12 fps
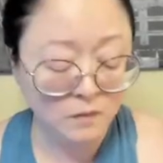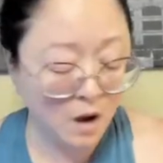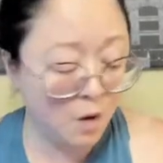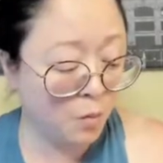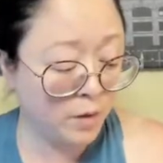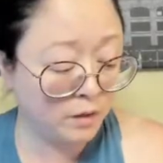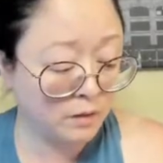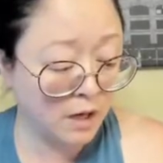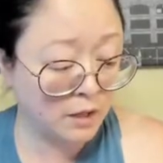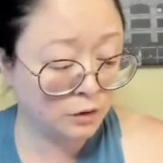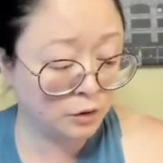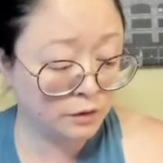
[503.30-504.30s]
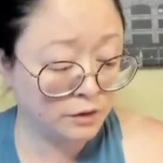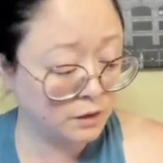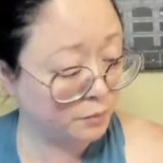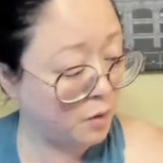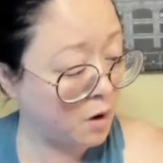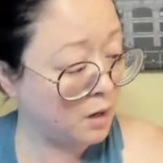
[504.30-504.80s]
I went online and looked at their
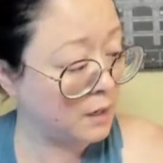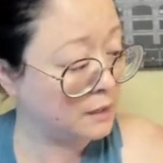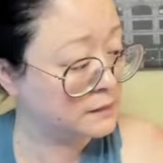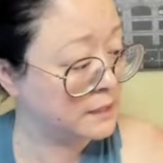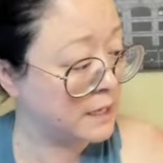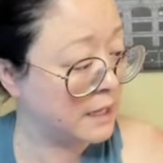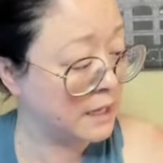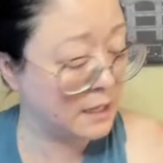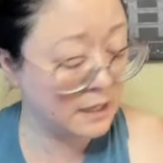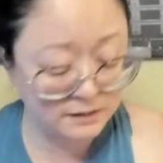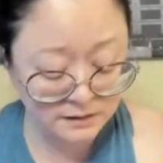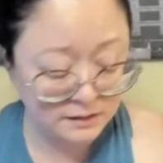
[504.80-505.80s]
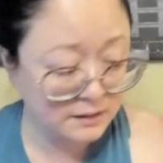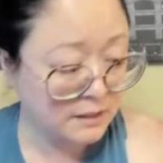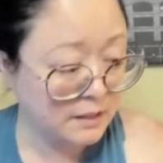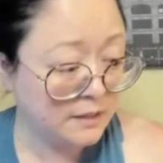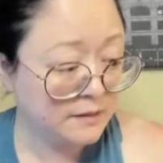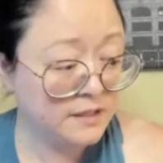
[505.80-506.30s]
products, and
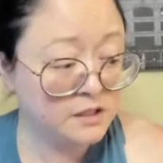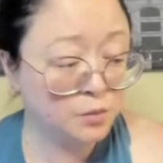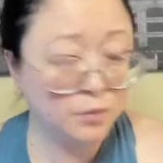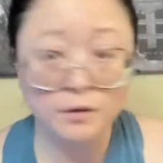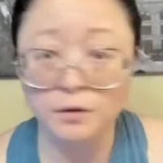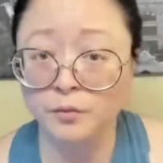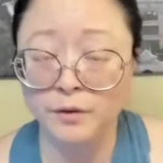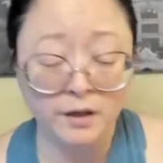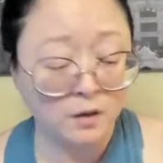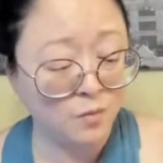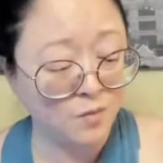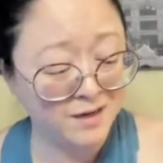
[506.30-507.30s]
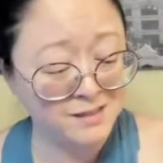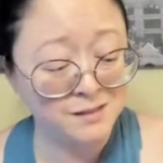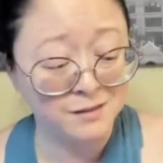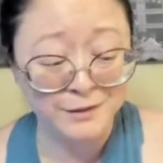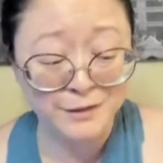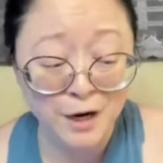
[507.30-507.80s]
this one, the 3-year one, is
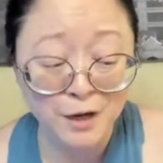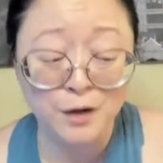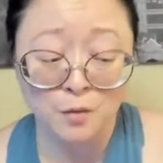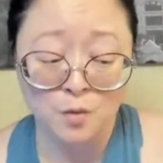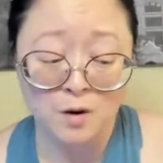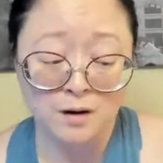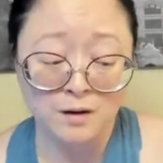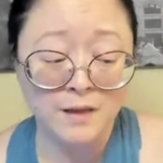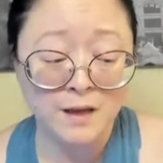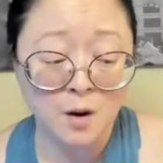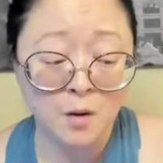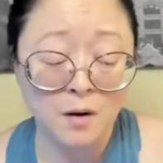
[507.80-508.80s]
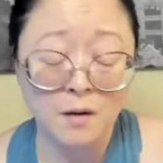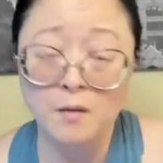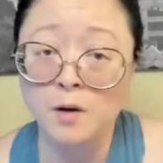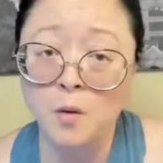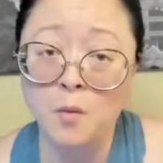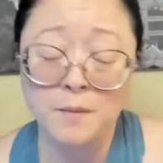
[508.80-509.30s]
their younger one. They
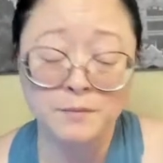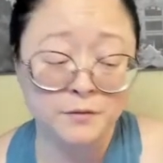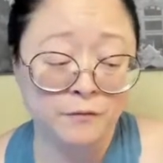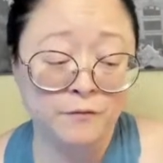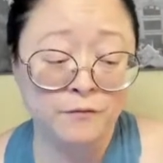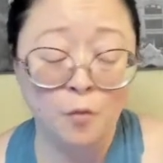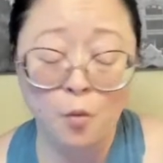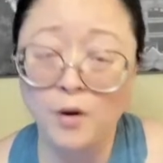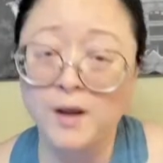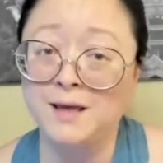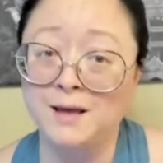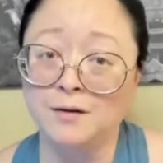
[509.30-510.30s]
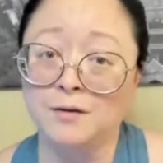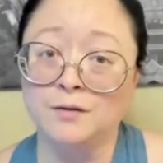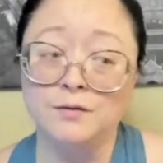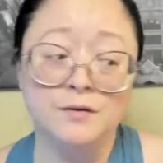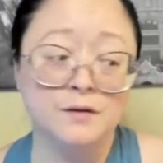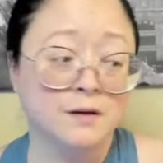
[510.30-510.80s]
go up to 40
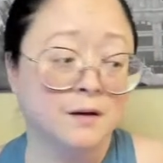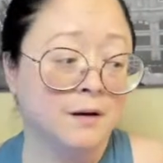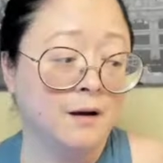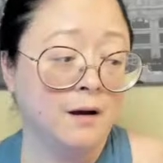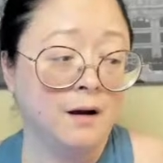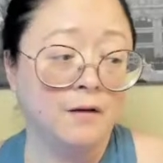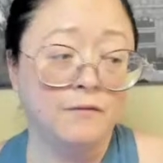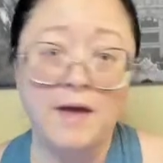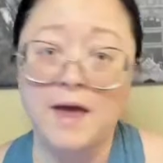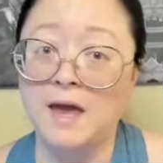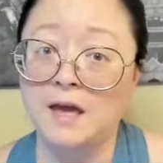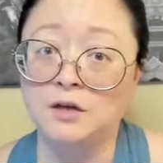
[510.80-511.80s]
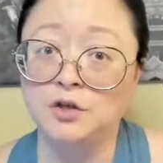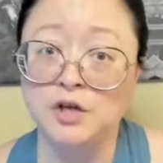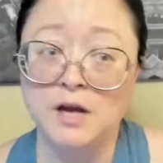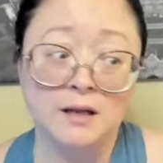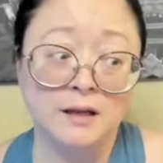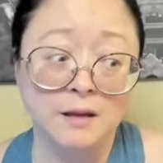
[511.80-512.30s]
years of age.
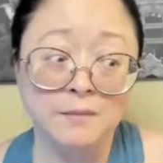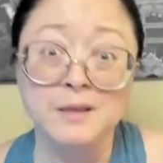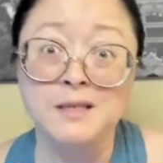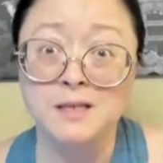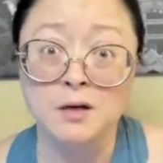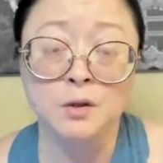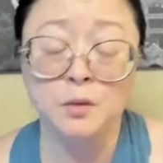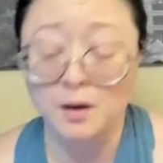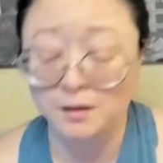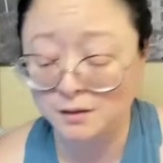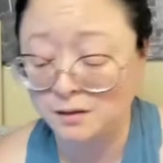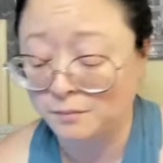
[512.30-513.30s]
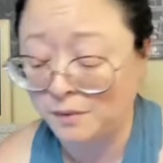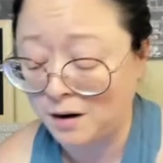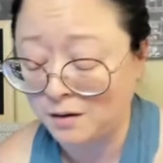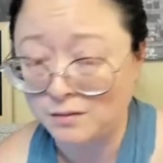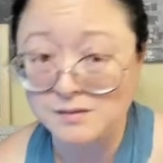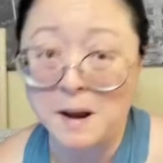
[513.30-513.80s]
And let me tell you, I looked at the
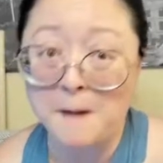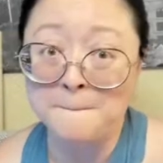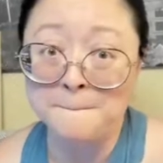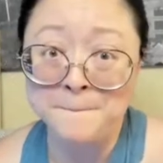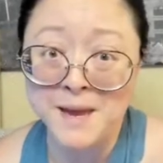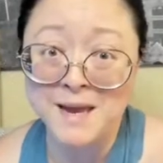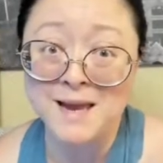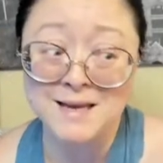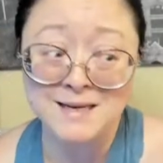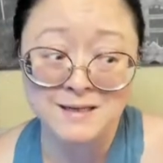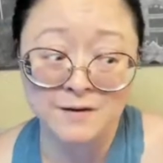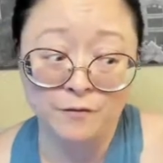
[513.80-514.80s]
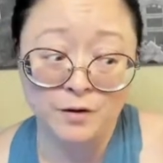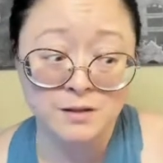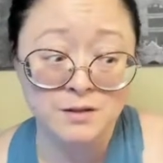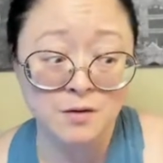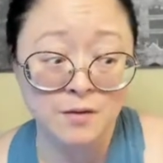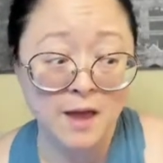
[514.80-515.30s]
bottles, a big
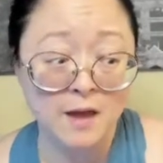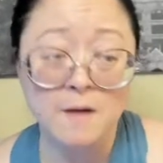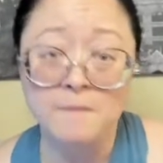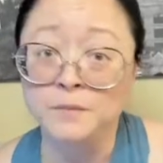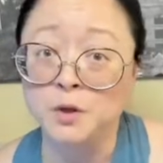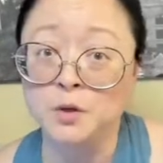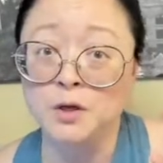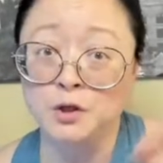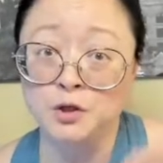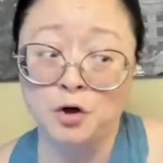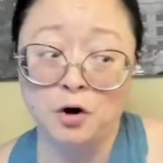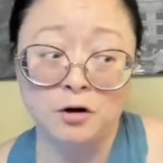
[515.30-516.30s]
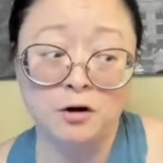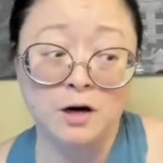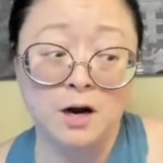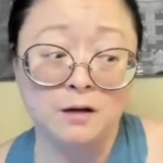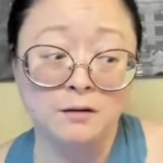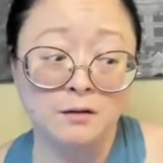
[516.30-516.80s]
difference. Okay. You get a darker
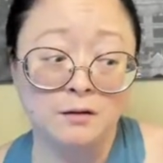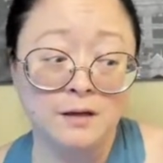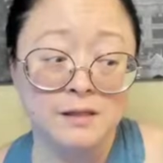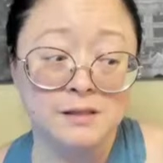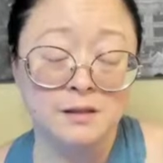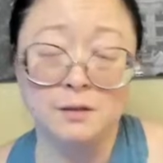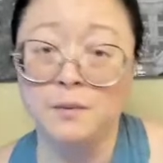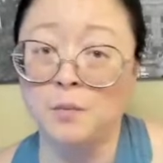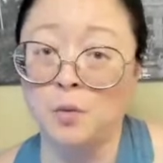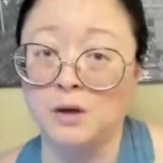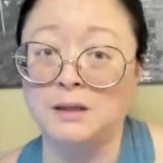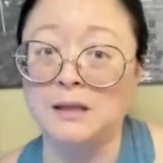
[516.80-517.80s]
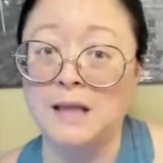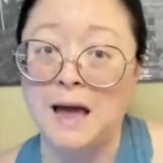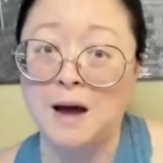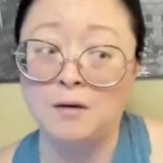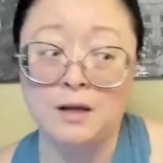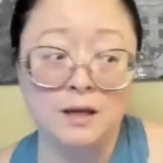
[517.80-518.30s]
color, it's a little bit more
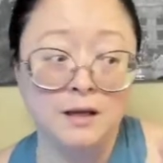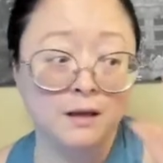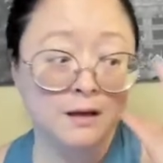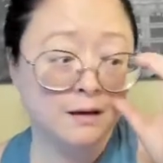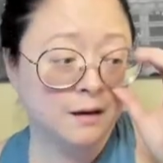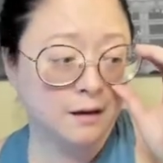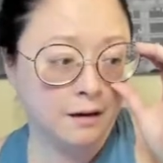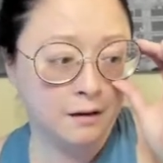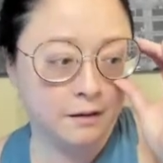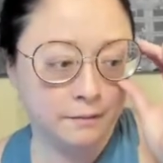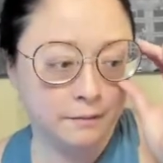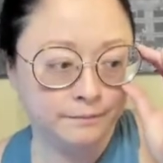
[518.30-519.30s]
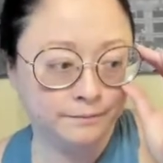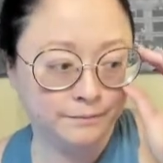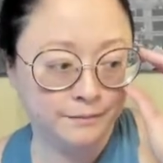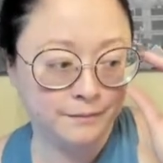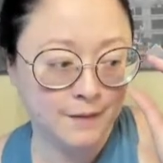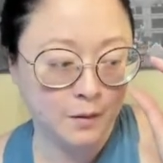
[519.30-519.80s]
cloudy. I
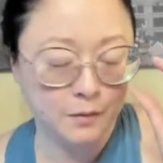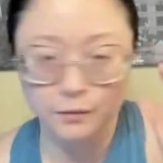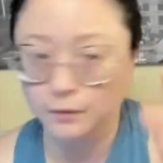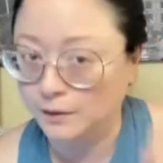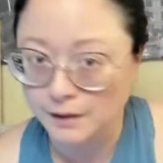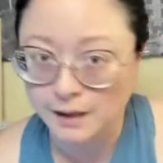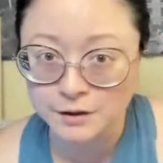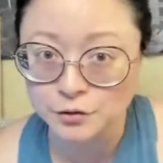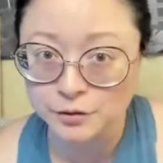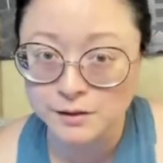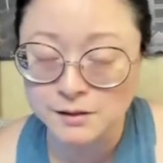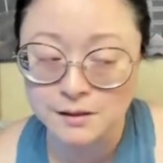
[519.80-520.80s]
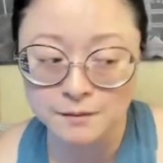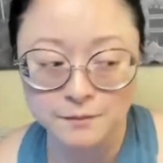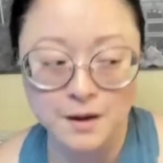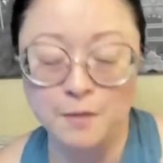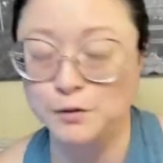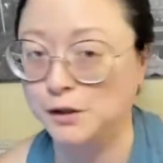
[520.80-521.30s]
would really like to drink some.
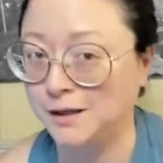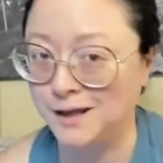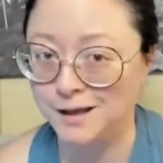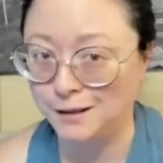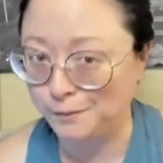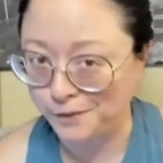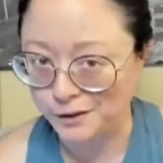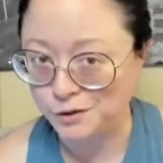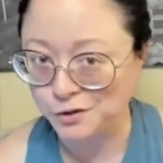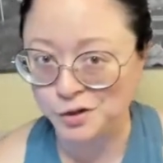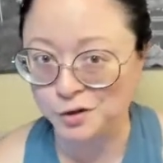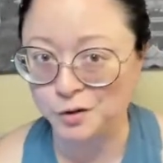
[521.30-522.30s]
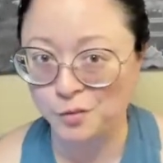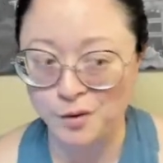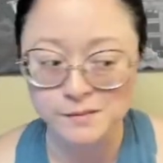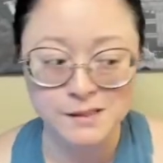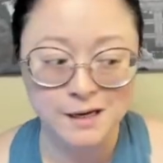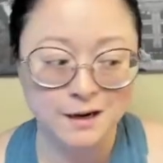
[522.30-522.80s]
I was looking at the pictures on their
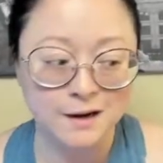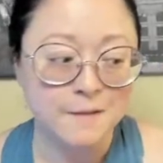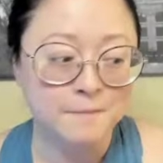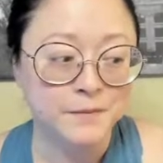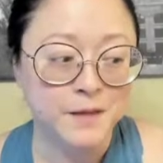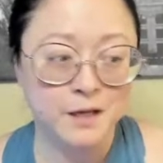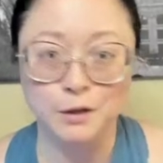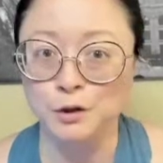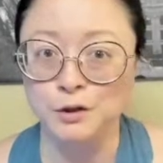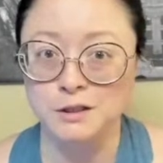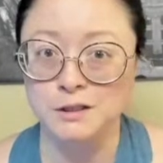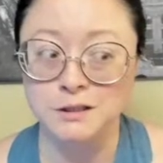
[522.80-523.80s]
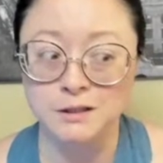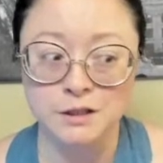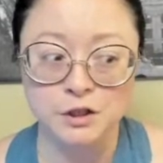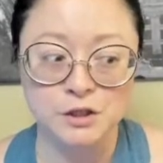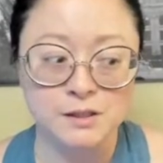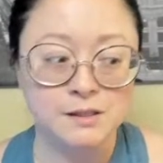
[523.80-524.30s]
website and it looked
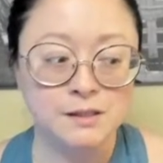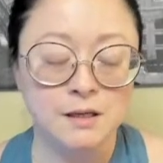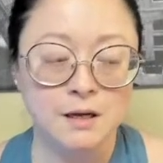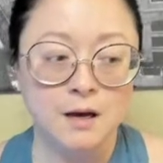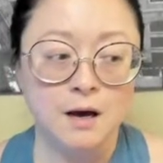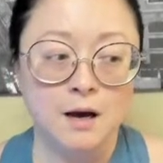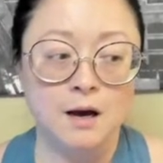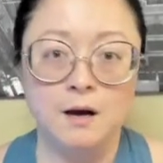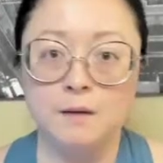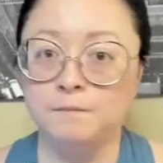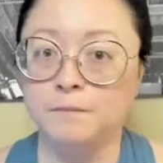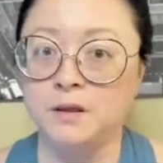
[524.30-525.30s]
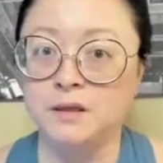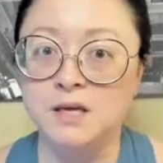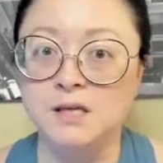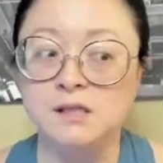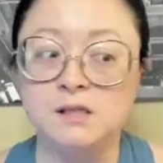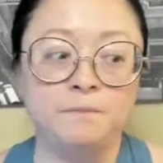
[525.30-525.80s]
delicious. But
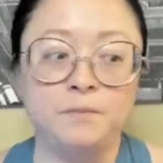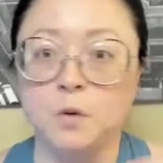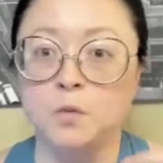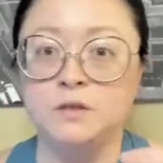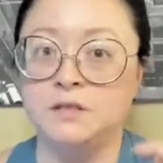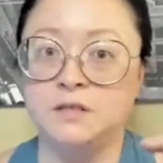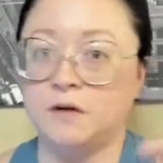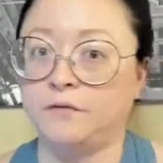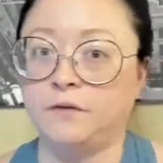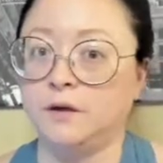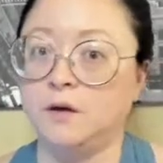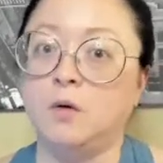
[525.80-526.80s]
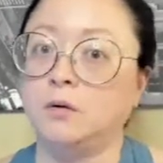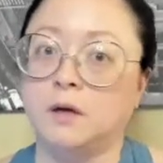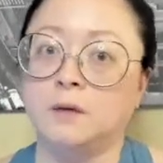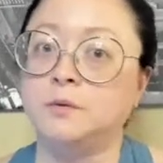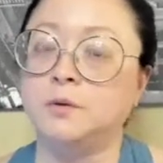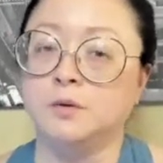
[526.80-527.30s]
this would definitely hold
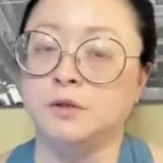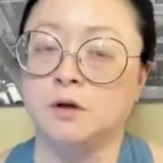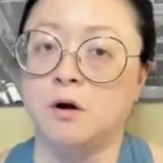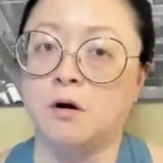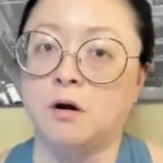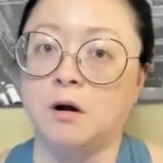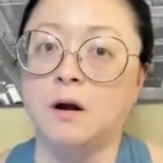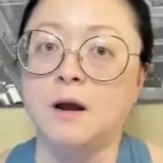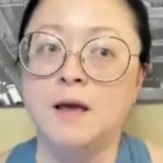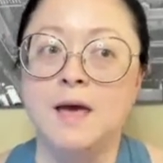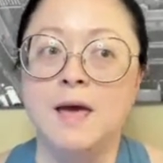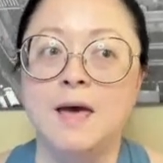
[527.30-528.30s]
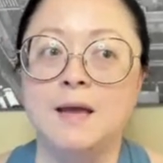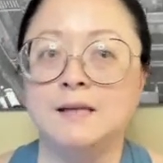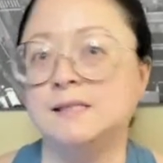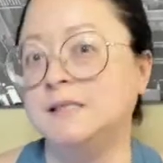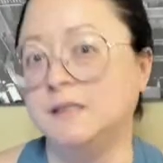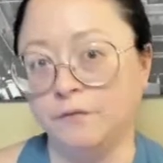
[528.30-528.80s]
up to a cigar, and
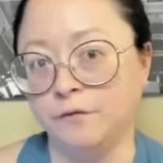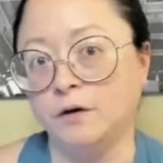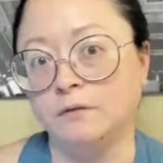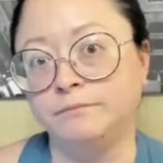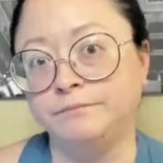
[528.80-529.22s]
it's different.